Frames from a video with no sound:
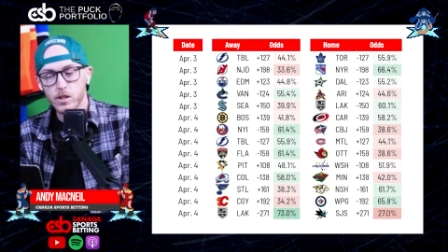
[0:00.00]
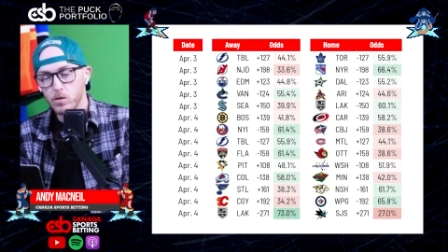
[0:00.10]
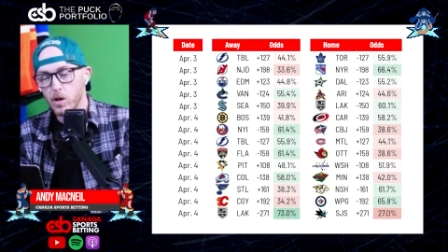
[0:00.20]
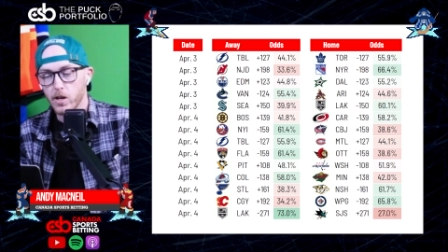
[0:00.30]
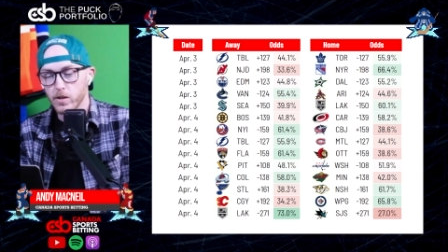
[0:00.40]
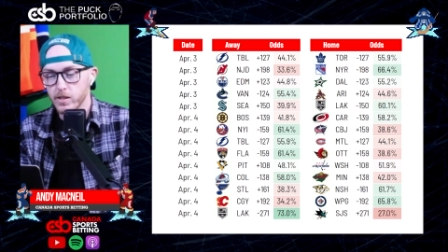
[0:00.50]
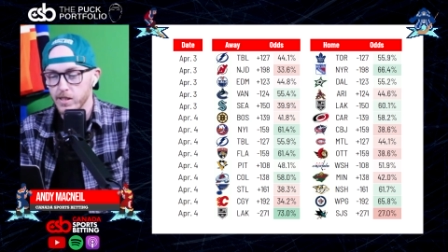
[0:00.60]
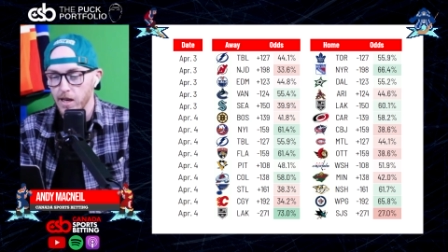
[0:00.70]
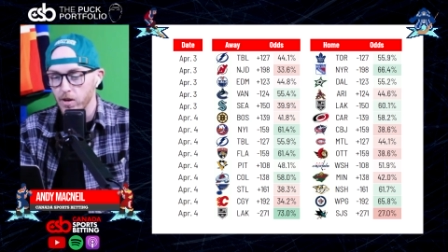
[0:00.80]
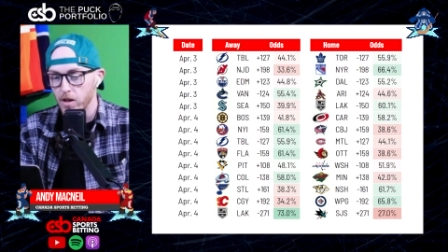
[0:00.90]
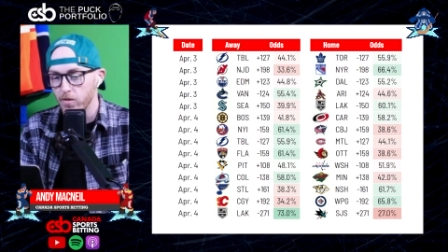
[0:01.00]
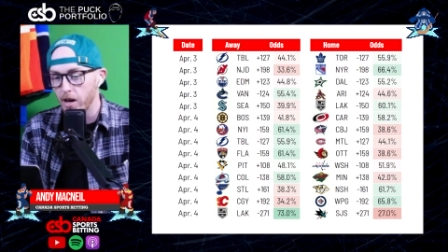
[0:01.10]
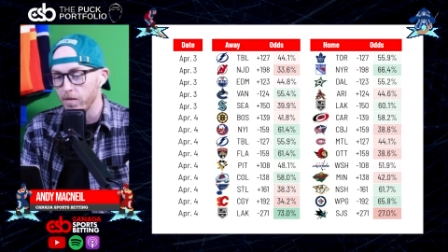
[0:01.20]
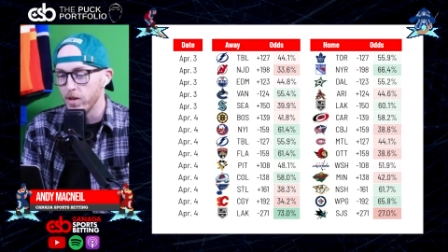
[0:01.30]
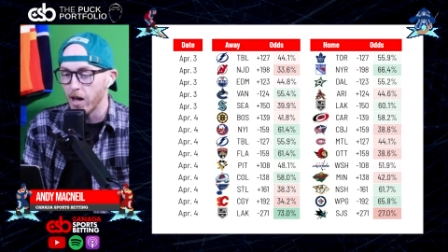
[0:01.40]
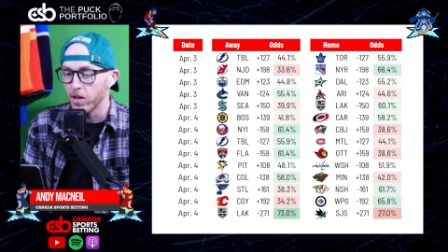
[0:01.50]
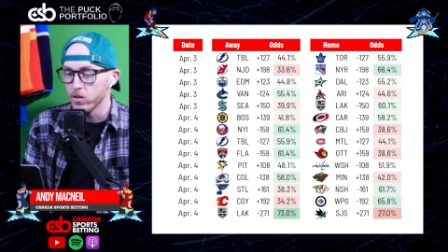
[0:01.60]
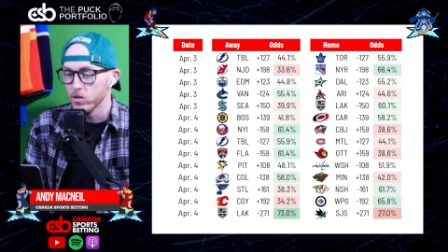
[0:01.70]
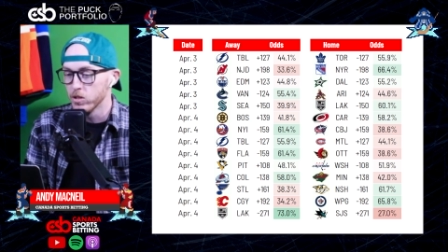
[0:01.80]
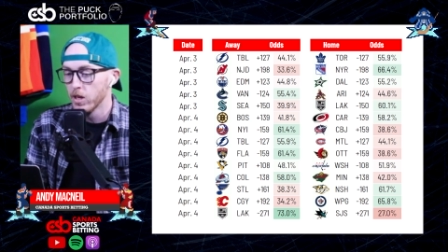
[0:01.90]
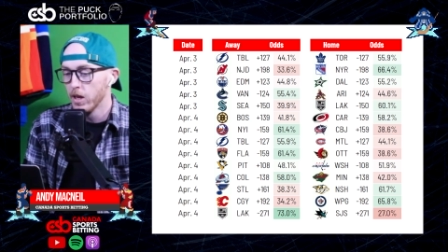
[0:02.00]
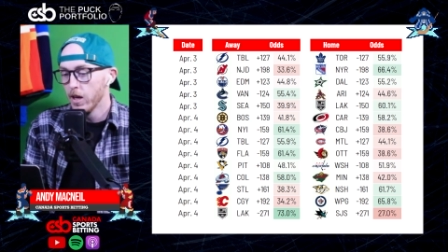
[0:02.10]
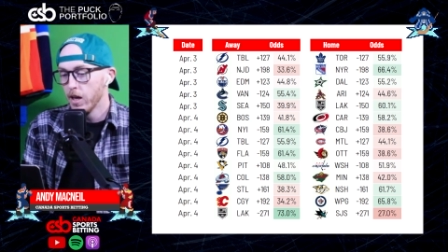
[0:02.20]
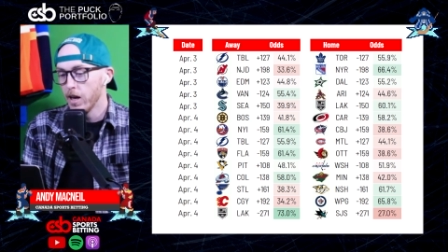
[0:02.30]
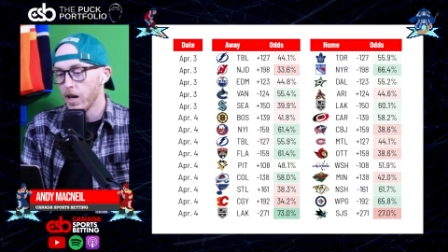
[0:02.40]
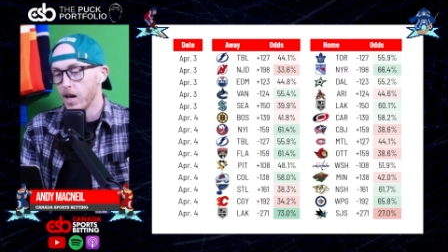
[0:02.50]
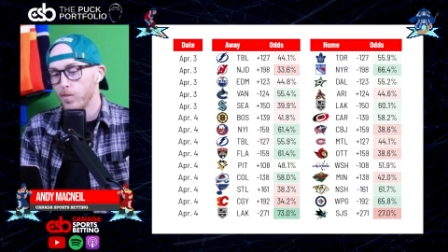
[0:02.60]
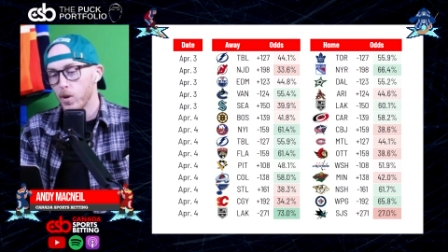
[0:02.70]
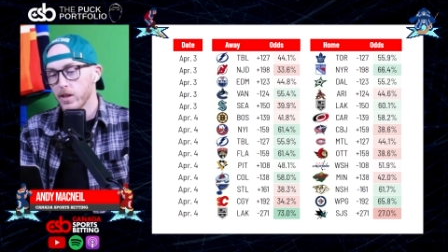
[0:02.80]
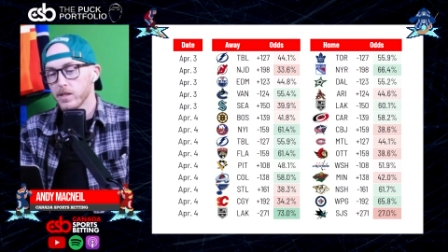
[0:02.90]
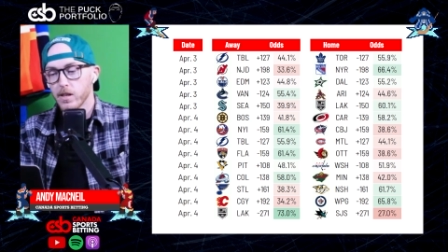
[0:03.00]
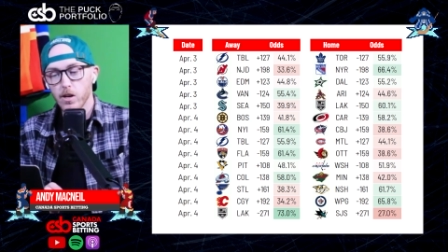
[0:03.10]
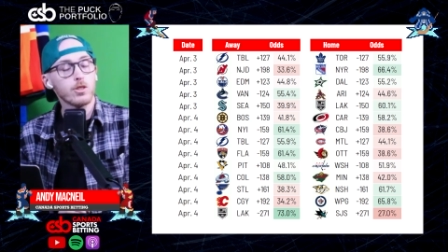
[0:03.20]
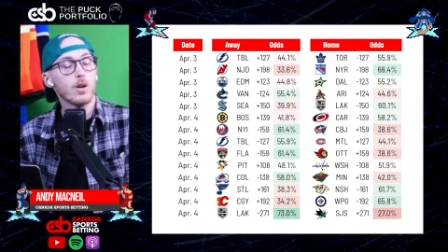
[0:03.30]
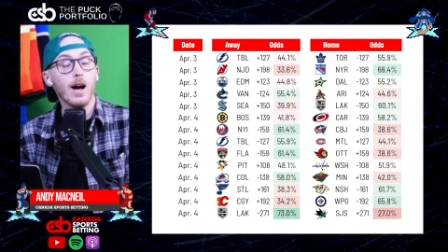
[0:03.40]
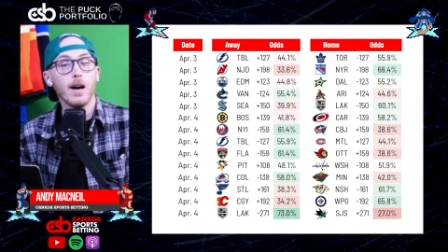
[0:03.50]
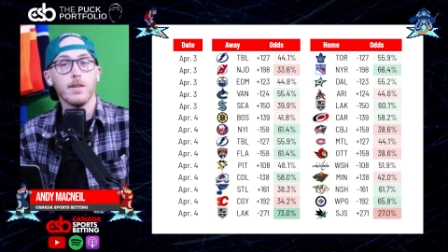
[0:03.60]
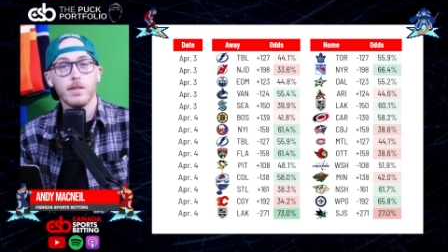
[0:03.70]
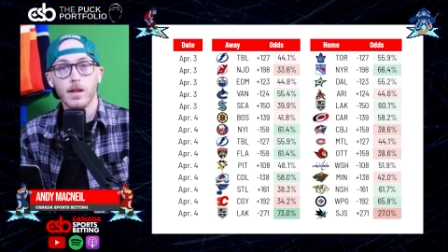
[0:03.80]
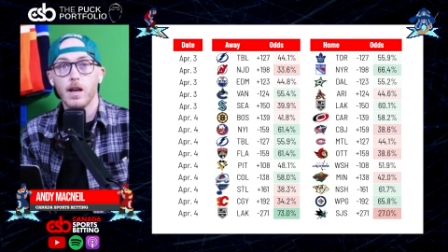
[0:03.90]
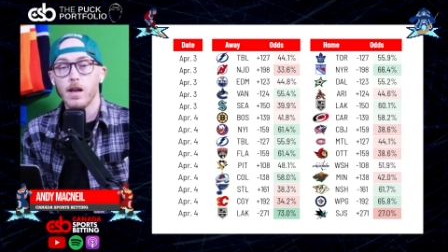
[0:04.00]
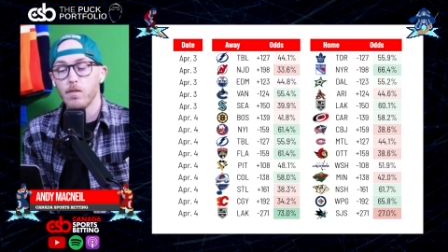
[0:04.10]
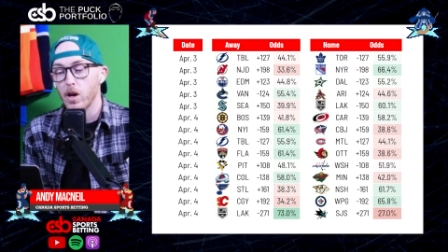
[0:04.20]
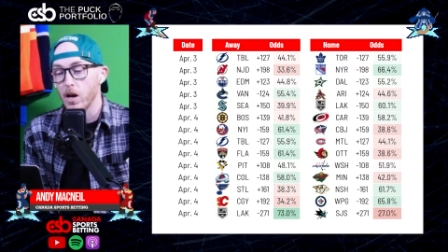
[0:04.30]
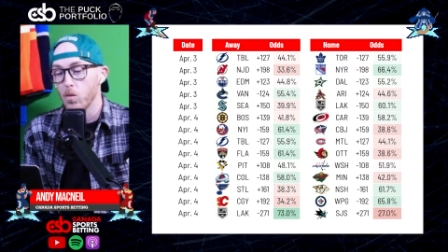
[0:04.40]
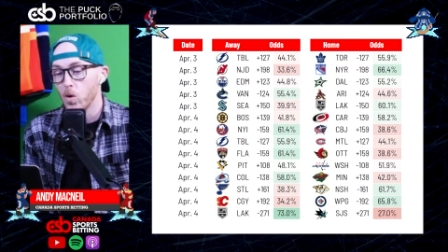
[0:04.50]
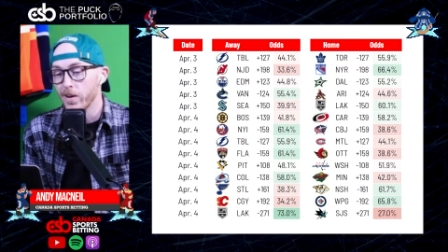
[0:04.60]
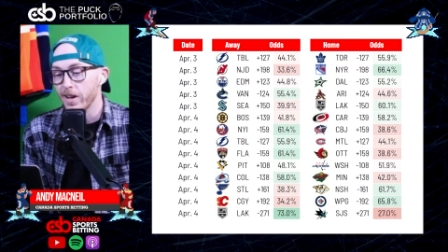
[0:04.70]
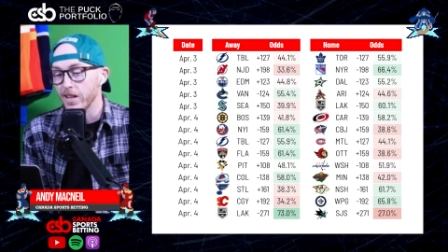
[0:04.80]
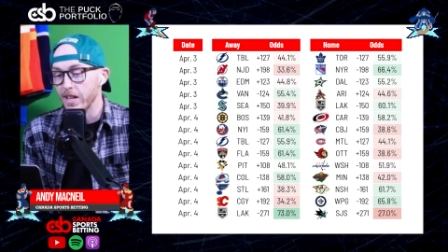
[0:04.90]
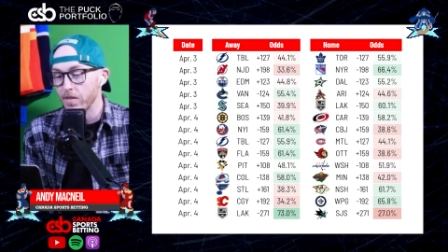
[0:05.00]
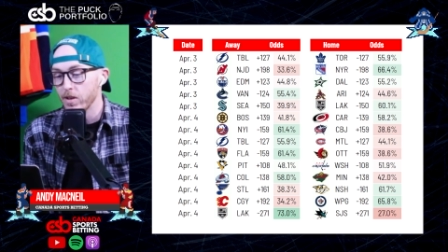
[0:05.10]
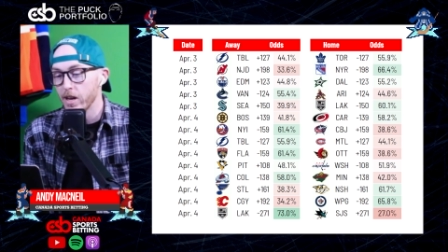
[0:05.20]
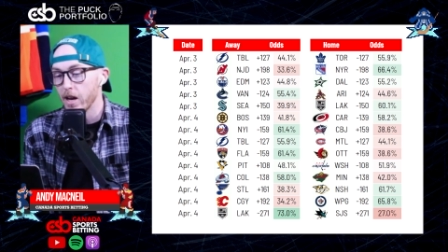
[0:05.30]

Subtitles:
$275. But the Stars are hot. They've won 11 out